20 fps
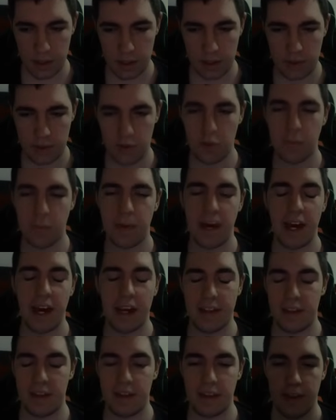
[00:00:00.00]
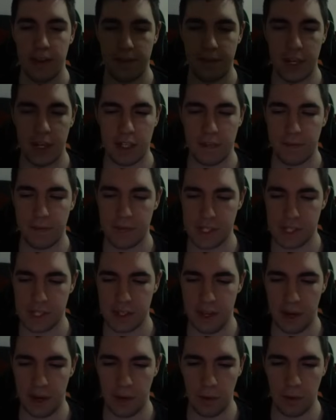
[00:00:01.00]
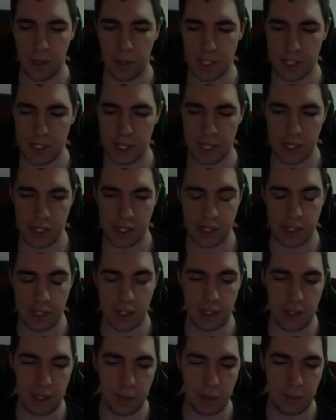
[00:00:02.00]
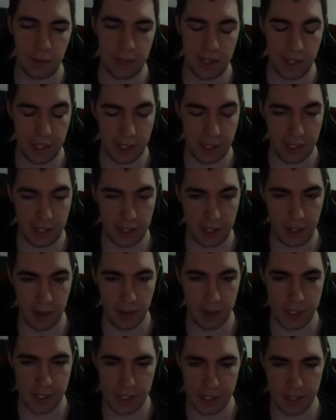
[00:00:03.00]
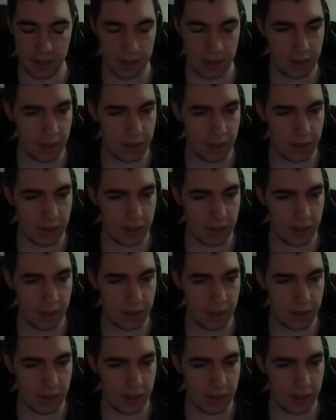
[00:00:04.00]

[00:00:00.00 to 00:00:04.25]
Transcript: Too bad. If that Fisk Tower was actually the thing we needed, that was it.